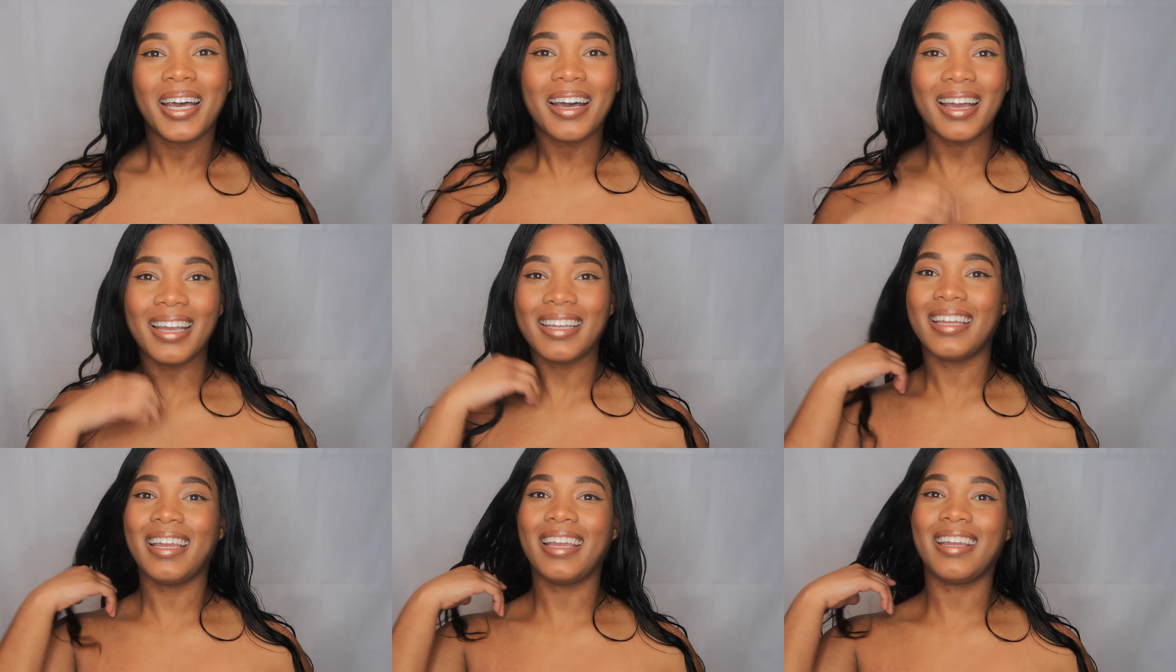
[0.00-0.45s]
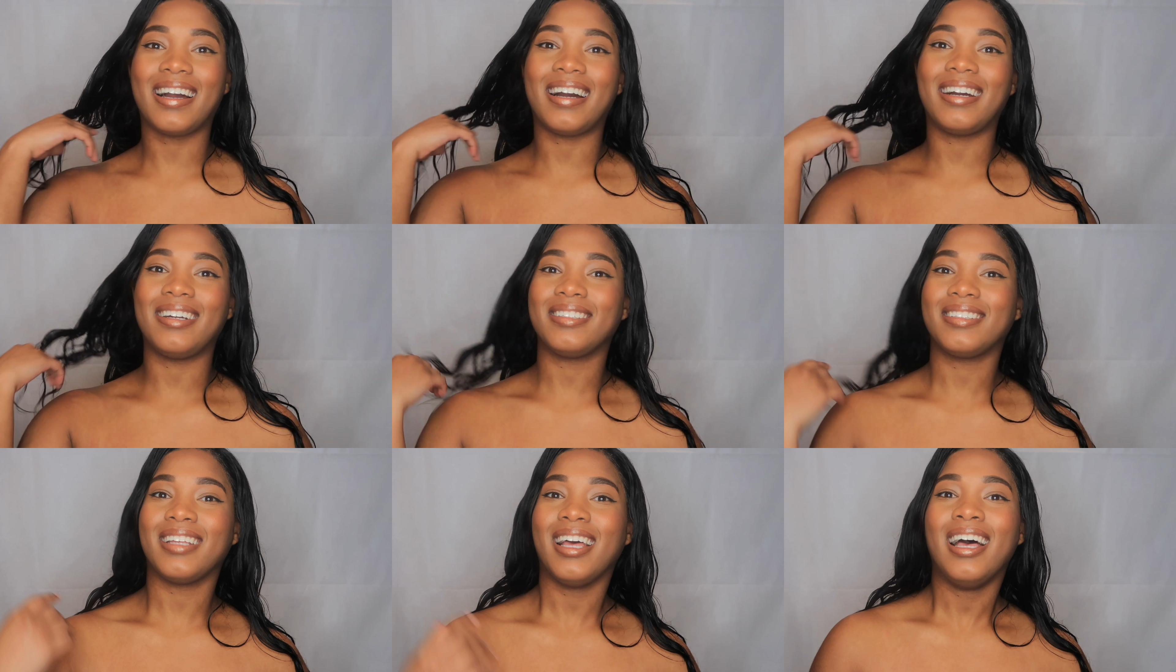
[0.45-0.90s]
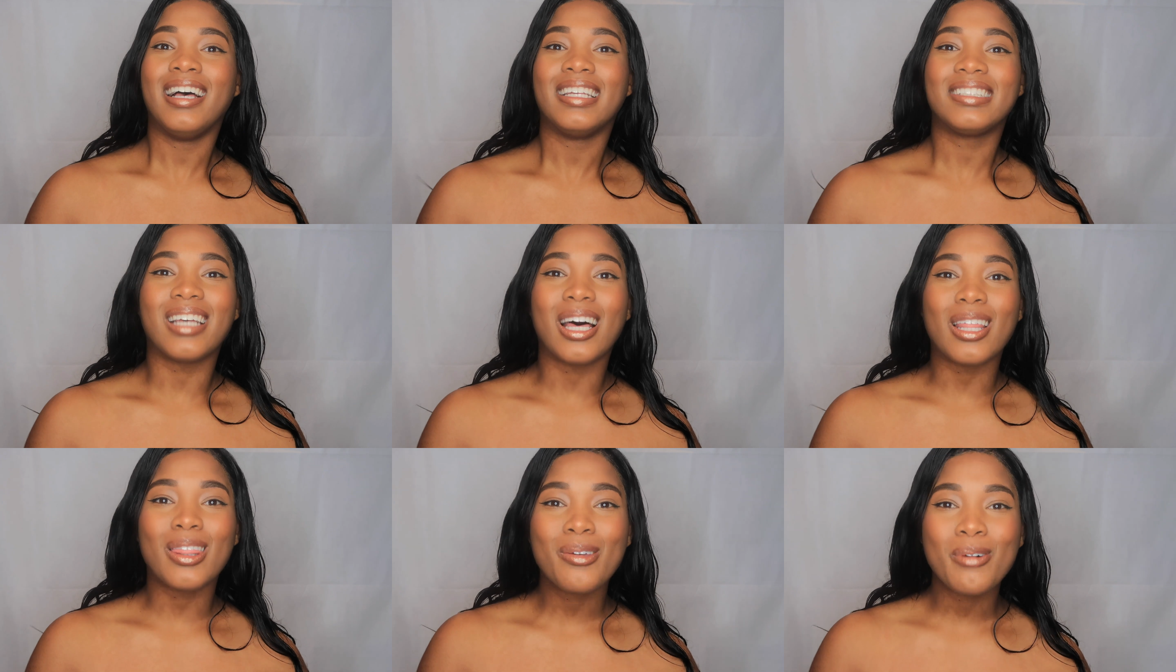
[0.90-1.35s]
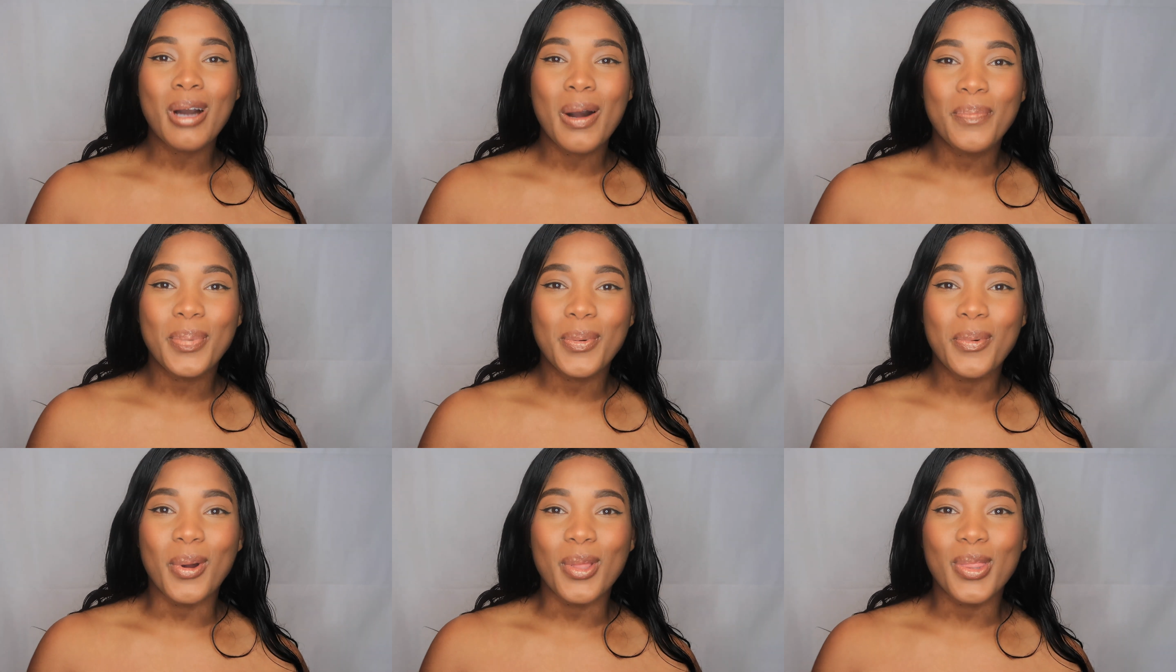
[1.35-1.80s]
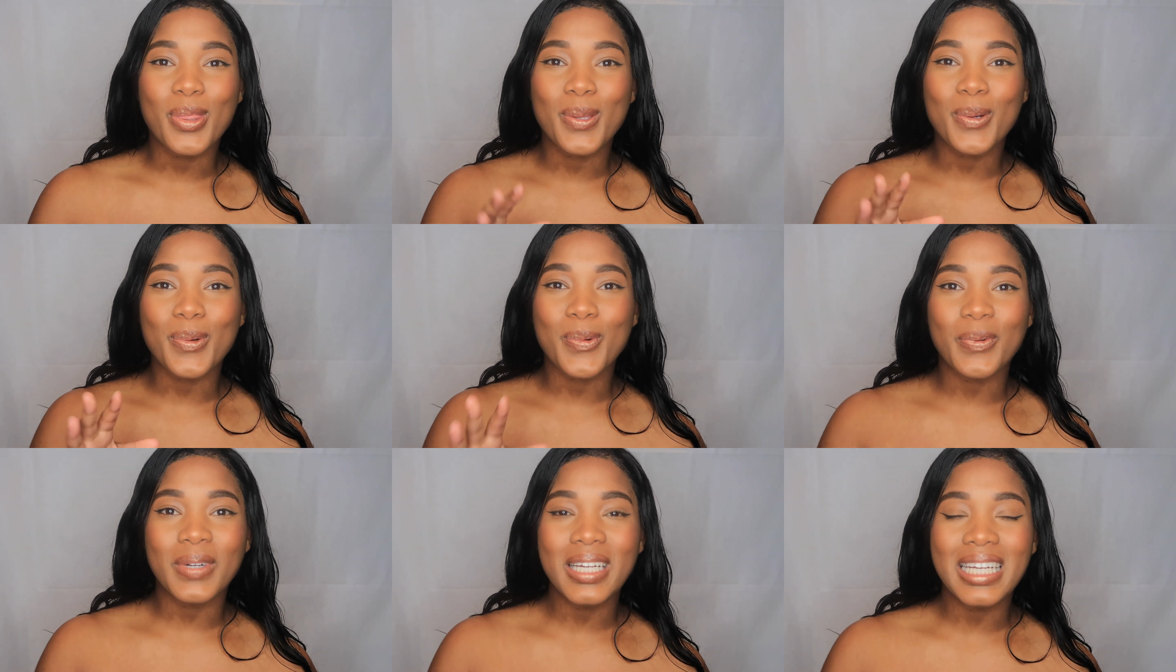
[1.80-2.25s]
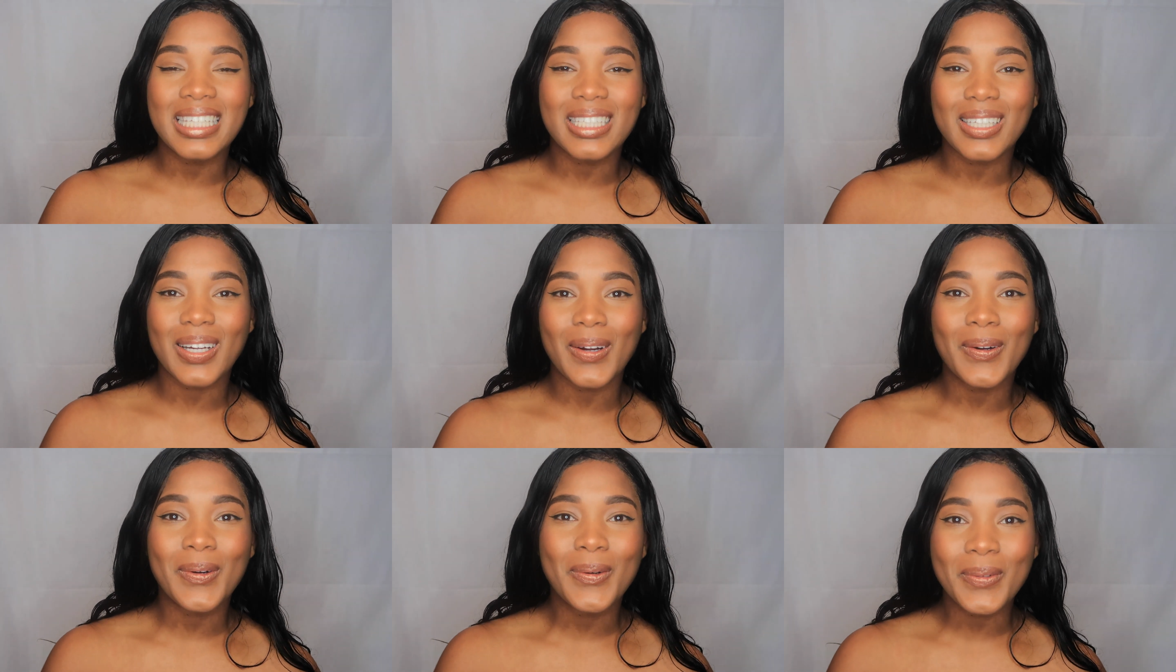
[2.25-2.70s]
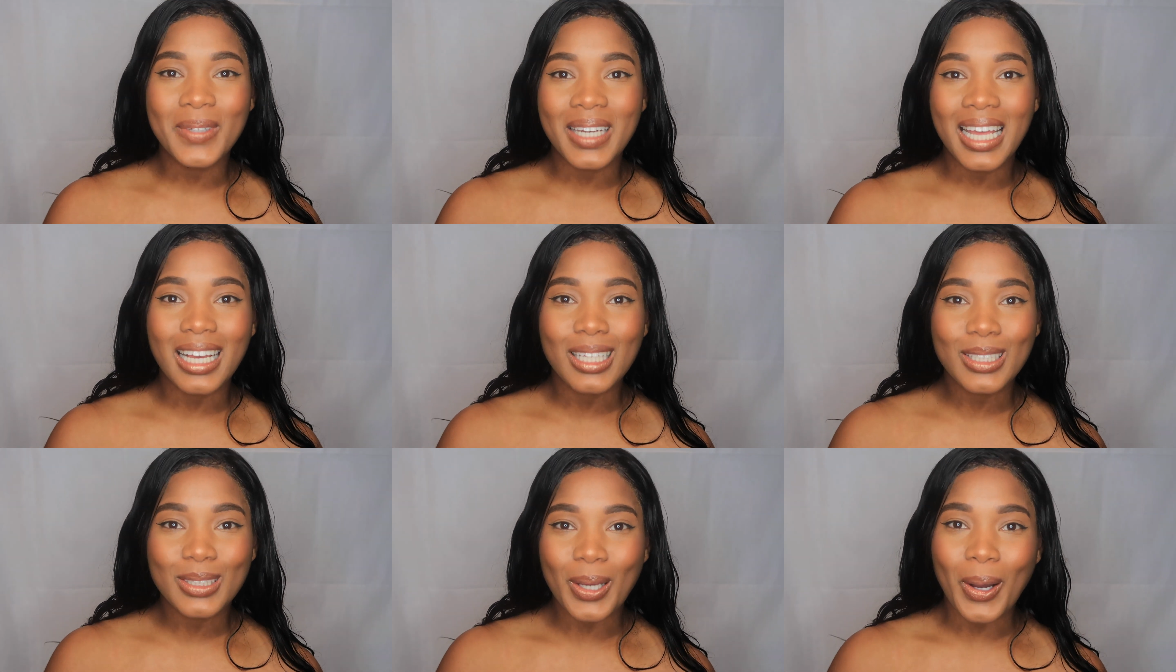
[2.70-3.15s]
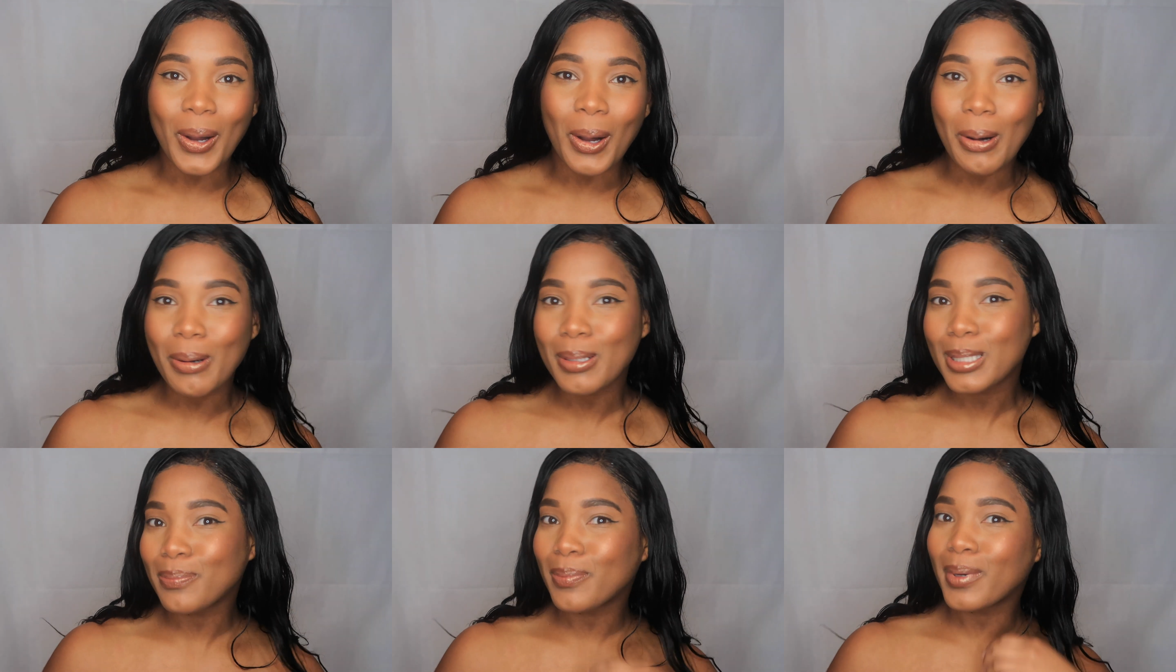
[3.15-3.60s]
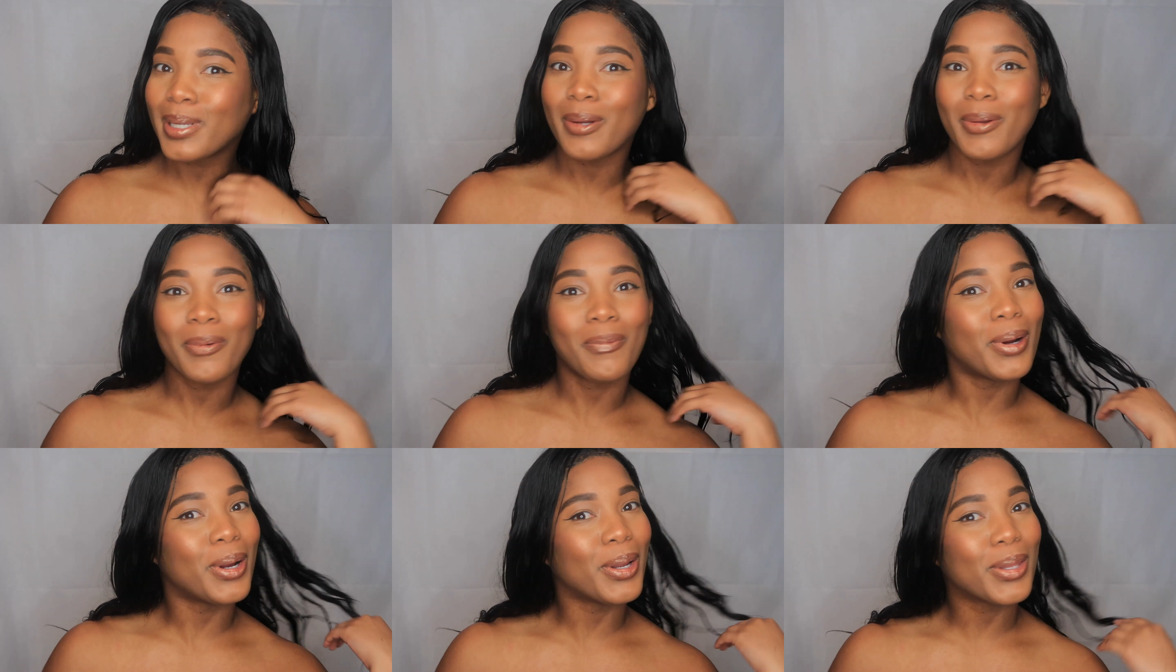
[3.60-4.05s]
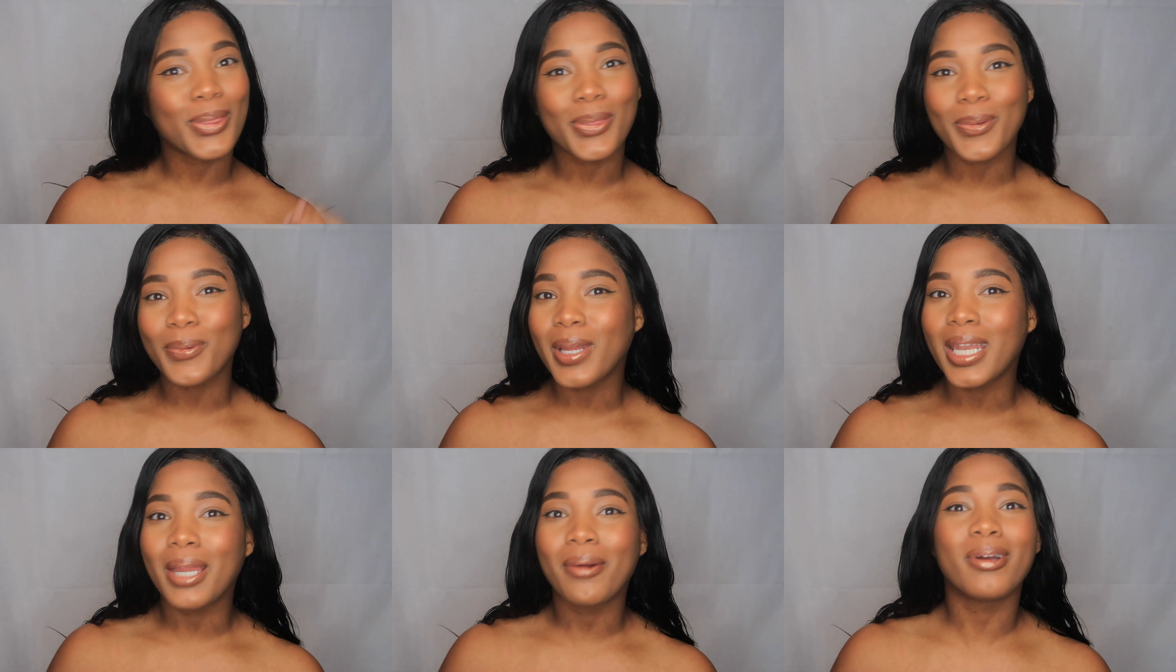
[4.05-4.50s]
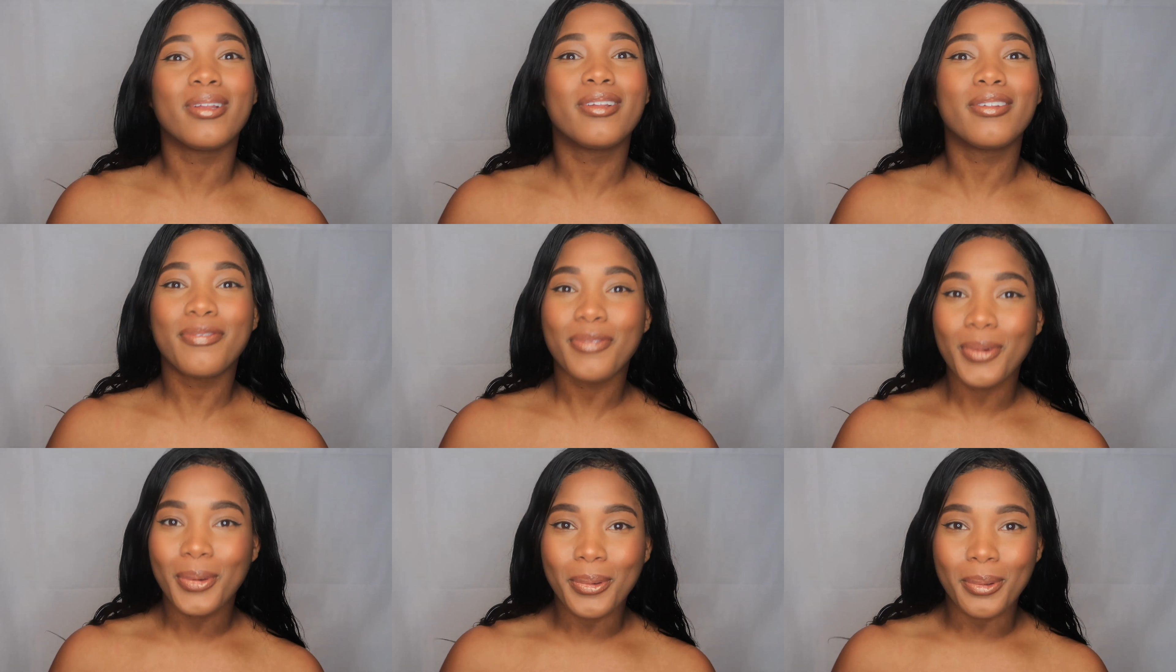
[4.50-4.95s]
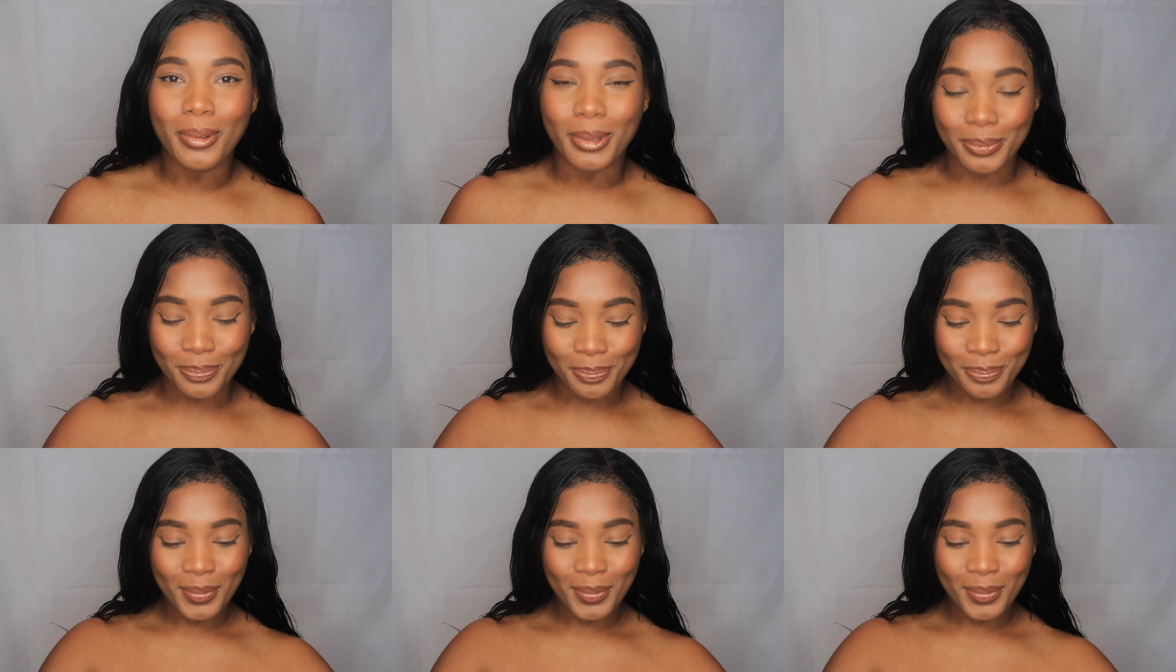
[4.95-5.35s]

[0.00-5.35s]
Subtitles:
Okay guys, so I thought I bought 3 turtleneck tops, but there weren't 3, there was 4.